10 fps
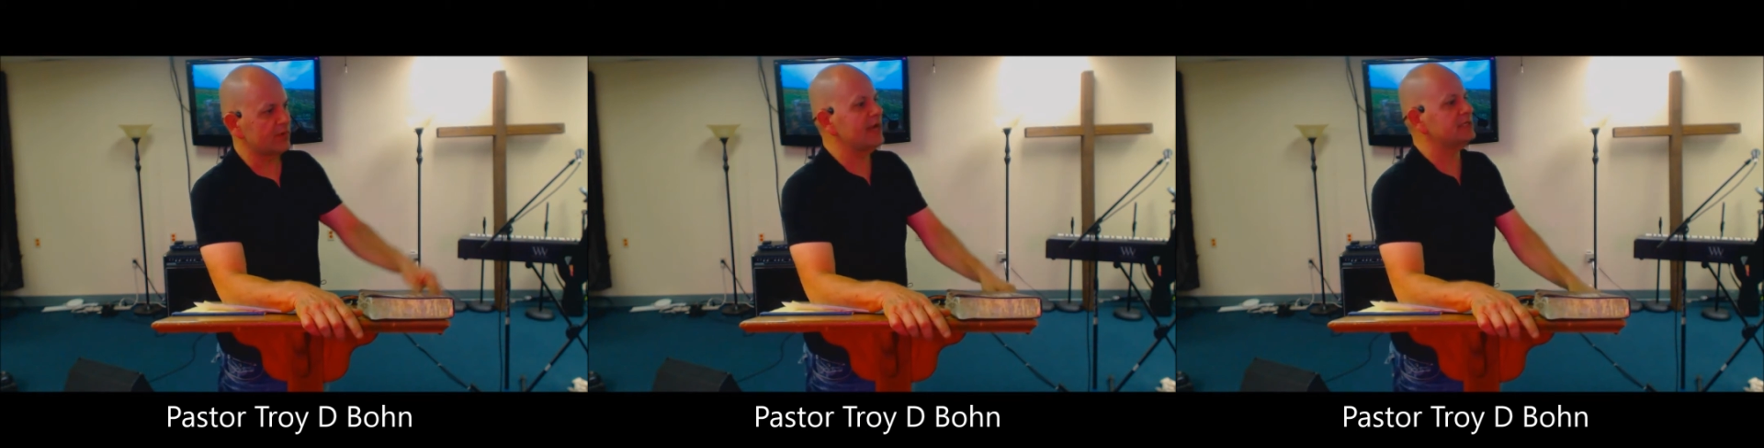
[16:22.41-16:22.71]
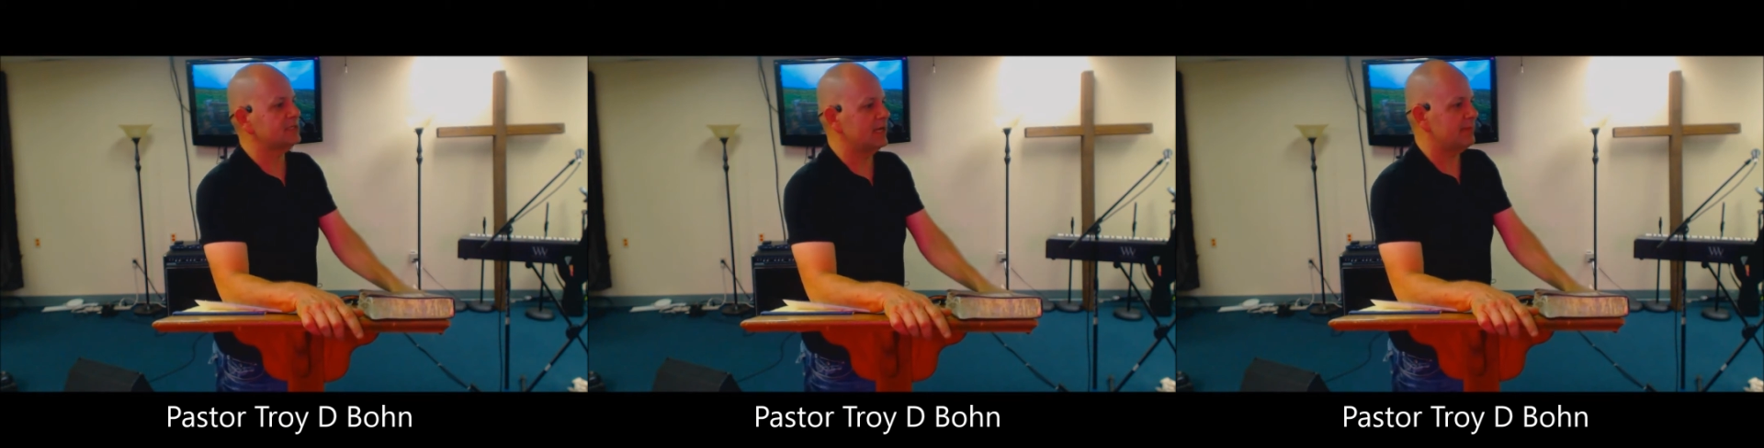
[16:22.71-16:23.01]
you
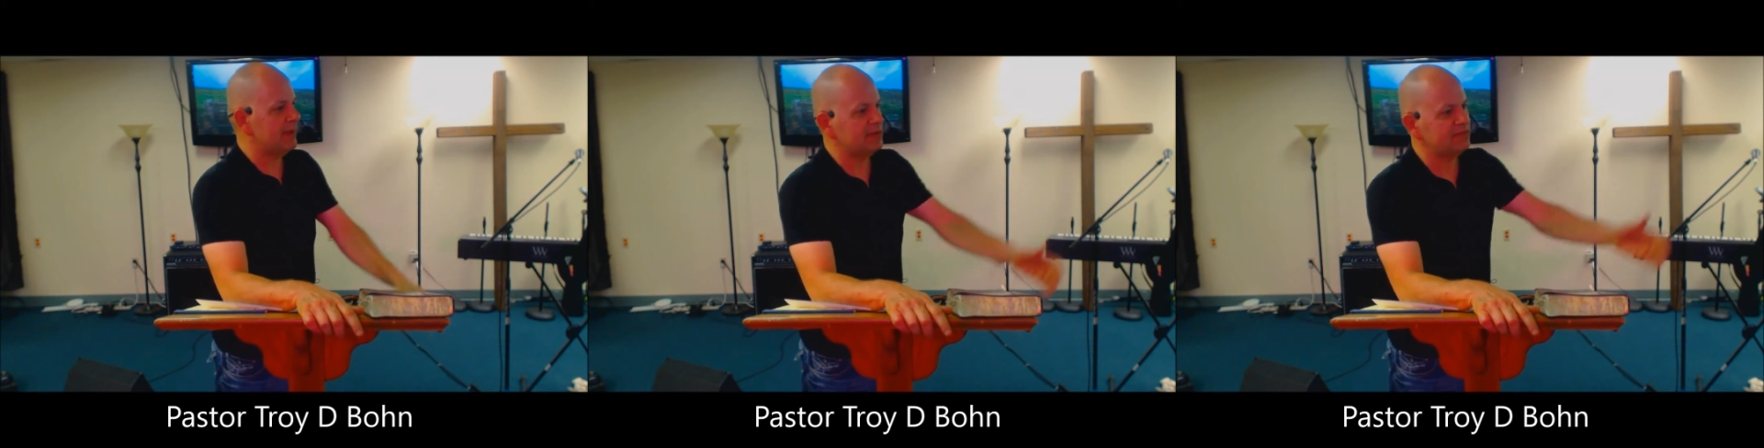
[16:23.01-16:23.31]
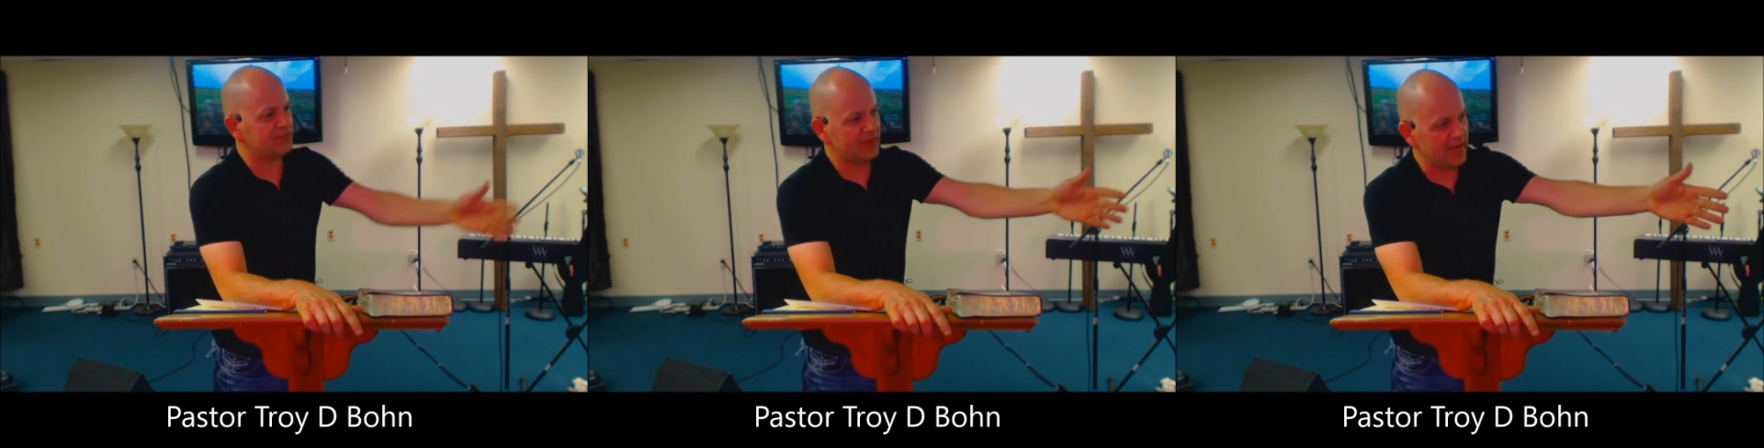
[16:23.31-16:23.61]
raised up? How
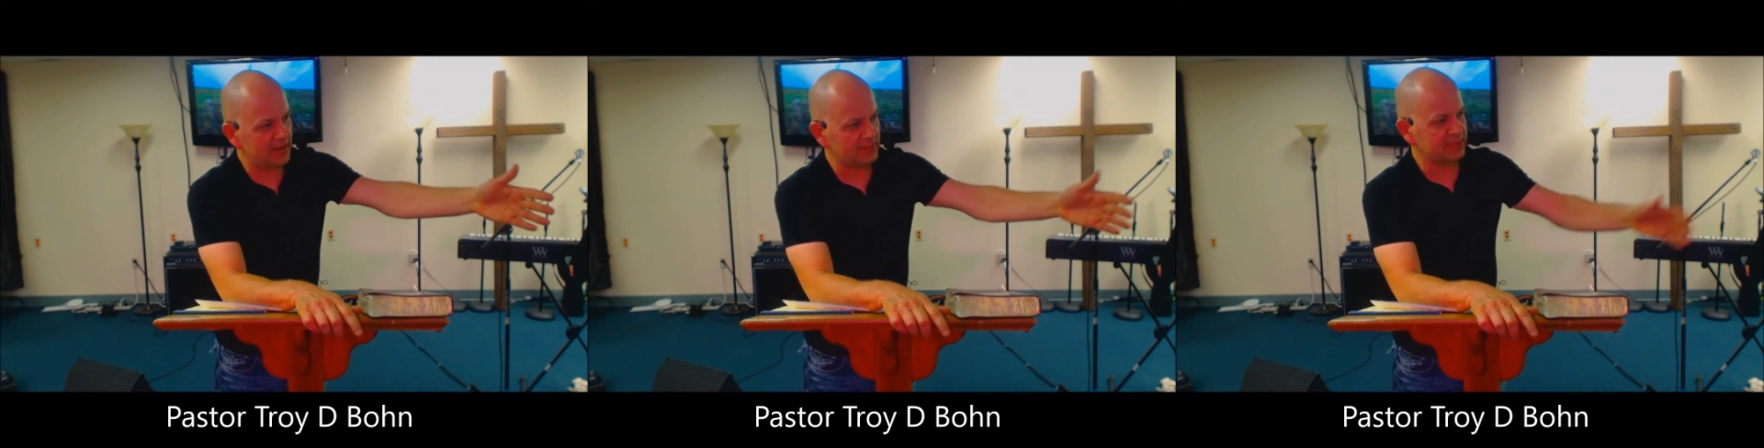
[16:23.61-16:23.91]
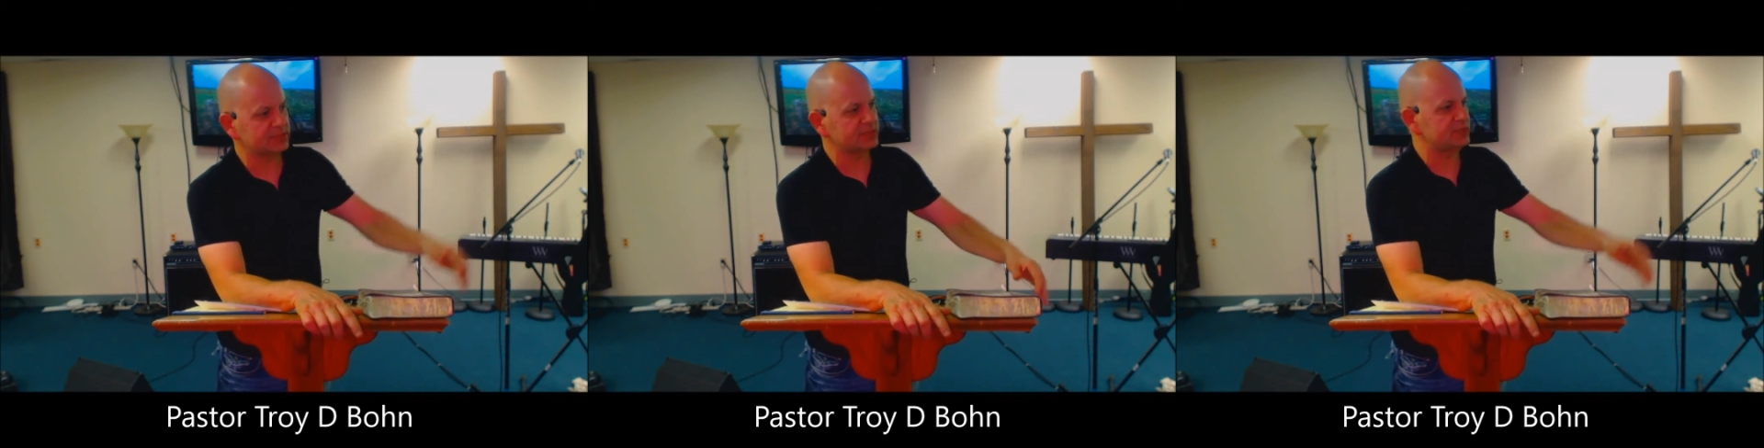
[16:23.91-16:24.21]
many
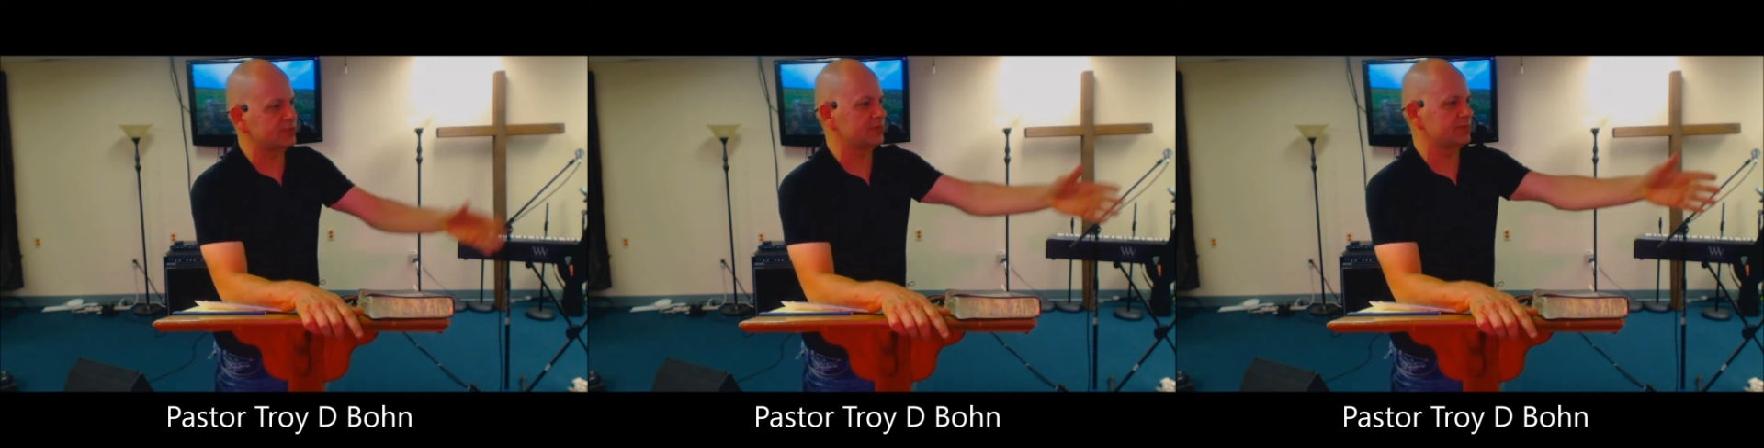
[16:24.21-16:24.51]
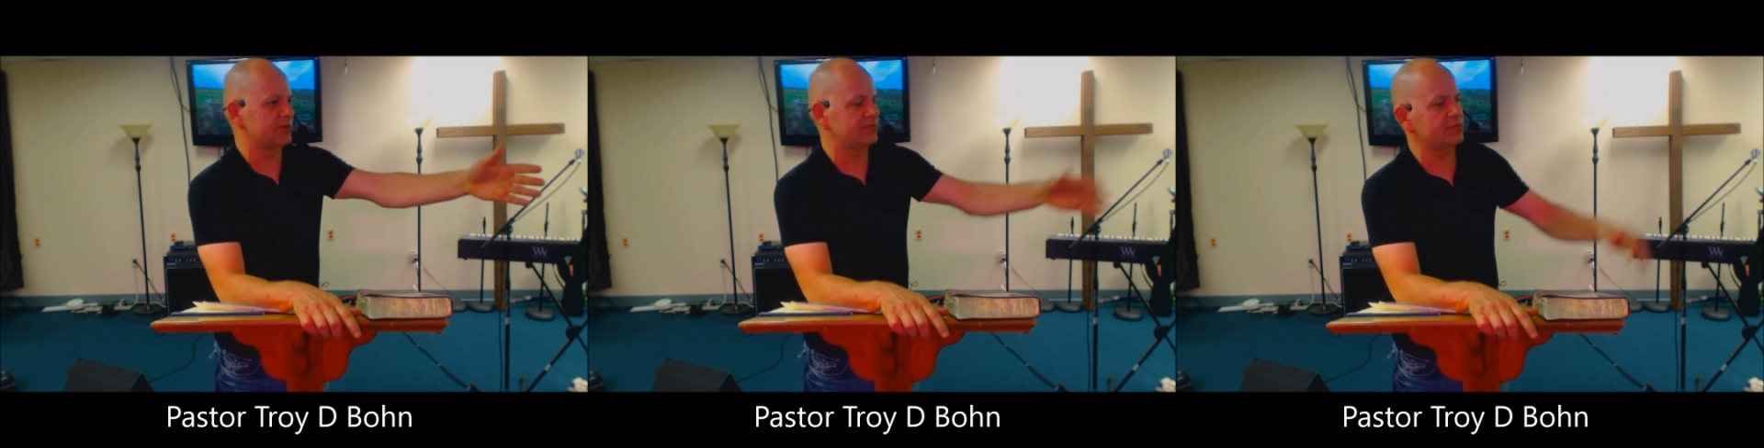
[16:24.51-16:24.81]
families and
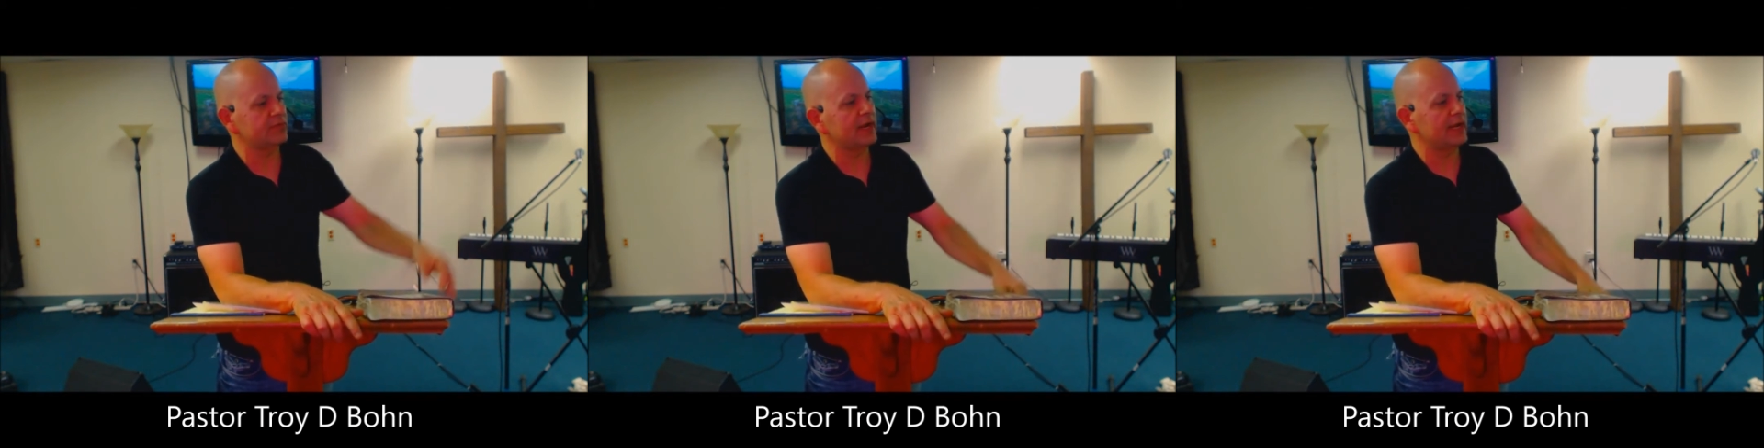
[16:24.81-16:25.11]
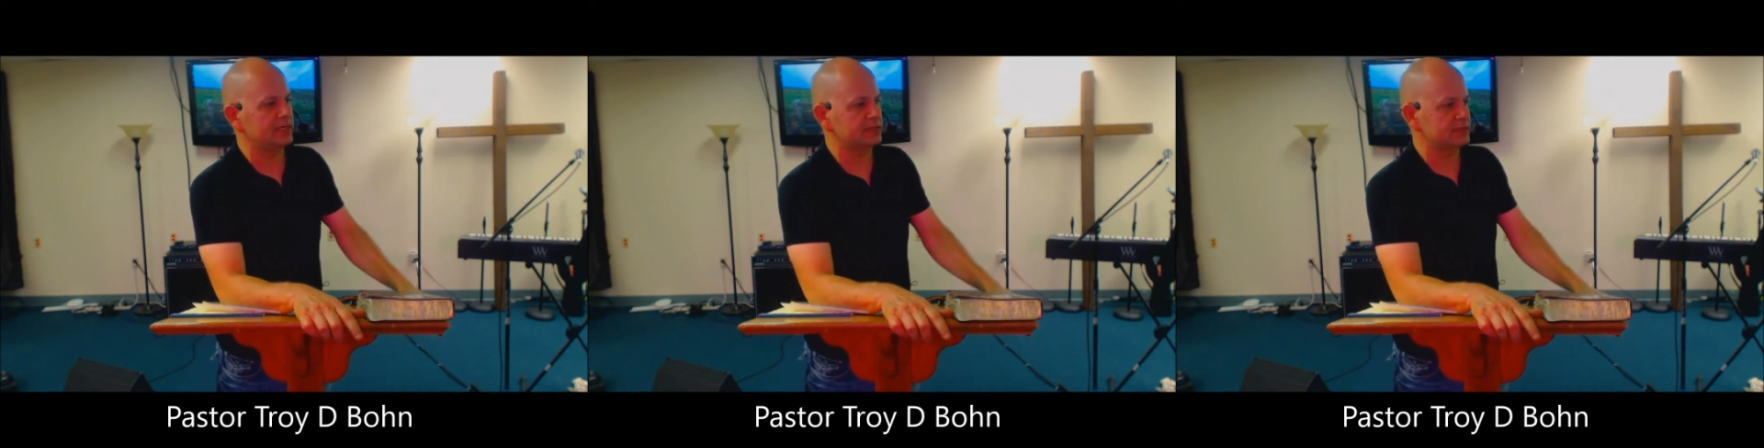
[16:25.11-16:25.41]
children have you
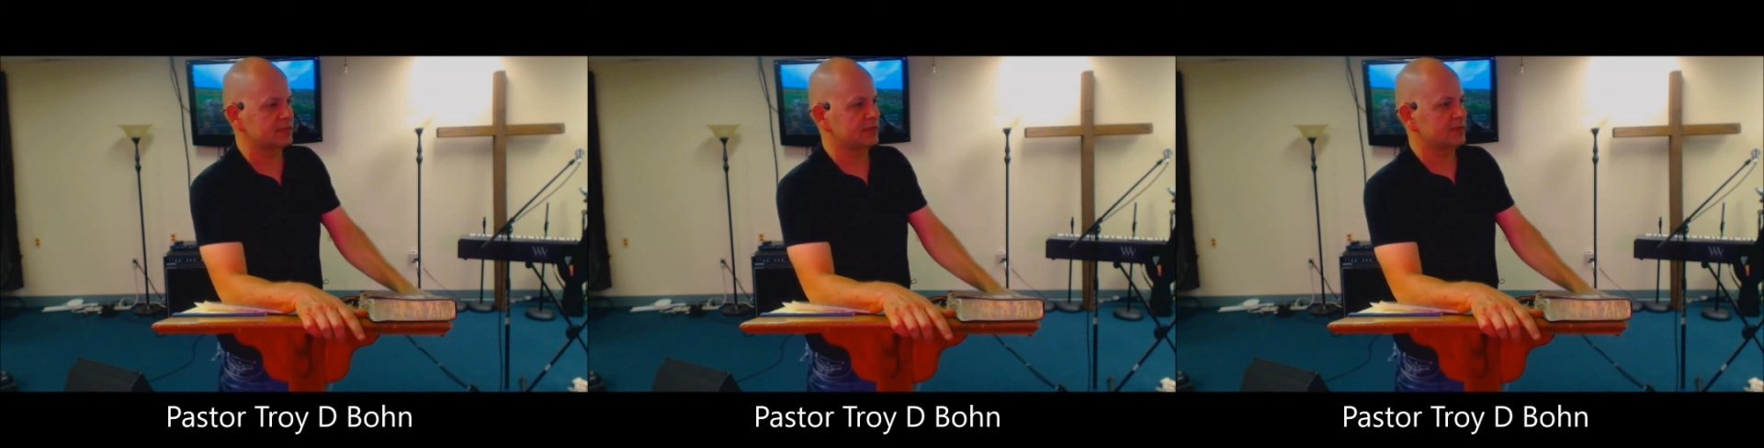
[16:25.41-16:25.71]
raised?